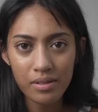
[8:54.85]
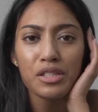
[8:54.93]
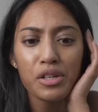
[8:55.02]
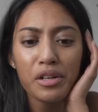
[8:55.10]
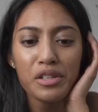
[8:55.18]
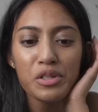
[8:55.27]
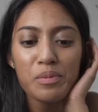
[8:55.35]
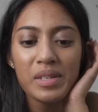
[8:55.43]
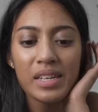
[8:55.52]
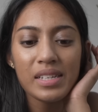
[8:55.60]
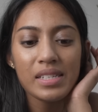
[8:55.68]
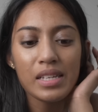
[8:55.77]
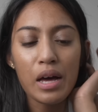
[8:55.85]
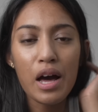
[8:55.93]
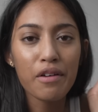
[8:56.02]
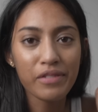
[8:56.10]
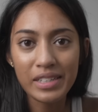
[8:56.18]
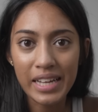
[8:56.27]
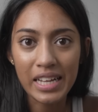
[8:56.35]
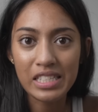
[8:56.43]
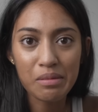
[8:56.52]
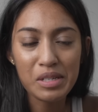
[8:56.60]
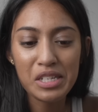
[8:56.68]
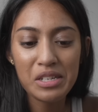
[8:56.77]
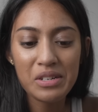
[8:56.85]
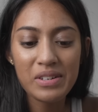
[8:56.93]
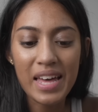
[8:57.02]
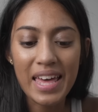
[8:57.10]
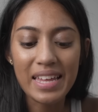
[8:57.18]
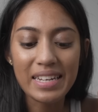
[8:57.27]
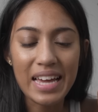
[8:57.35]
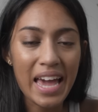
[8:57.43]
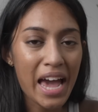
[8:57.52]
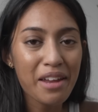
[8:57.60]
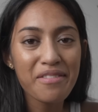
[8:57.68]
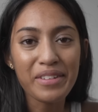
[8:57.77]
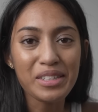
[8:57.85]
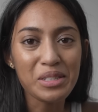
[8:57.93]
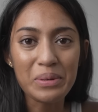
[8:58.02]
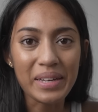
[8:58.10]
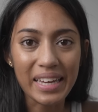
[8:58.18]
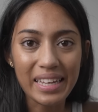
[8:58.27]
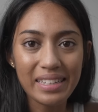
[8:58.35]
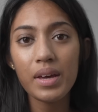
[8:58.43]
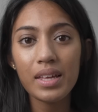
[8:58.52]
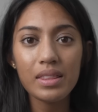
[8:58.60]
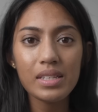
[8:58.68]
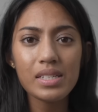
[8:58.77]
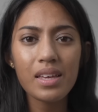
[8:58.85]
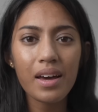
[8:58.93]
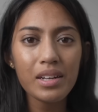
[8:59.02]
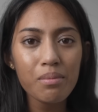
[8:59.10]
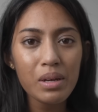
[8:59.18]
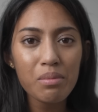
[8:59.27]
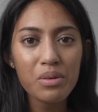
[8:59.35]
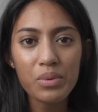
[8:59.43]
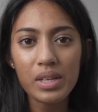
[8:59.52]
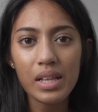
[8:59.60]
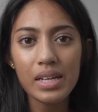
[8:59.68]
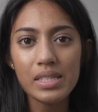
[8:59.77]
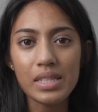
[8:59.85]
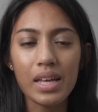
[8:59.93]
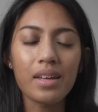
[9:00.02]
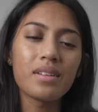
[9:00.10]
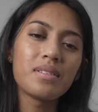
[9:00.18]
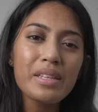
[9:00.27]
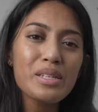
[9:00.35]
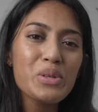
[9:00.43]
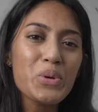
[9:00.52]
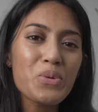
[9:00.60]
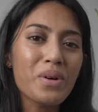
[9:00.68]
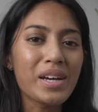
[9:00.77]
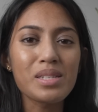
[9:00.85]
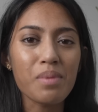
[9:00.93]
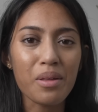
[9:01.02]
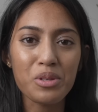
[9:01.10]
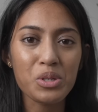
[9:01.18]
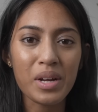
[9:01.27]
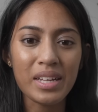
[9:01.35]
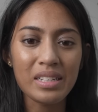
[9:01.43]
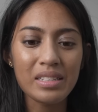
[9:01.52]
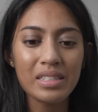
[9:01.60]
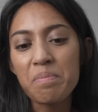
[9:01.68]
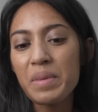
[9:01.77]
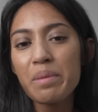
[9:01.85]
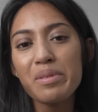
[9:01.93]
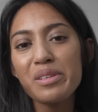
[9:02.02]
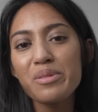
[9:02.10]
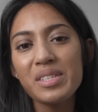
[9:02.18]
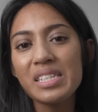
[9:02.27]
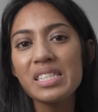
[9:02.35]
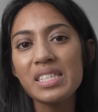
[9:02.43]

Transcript: I started to because a friend asked me to, and I had fun doing it. And this kind of made me realize that this whole ice bath trend may be using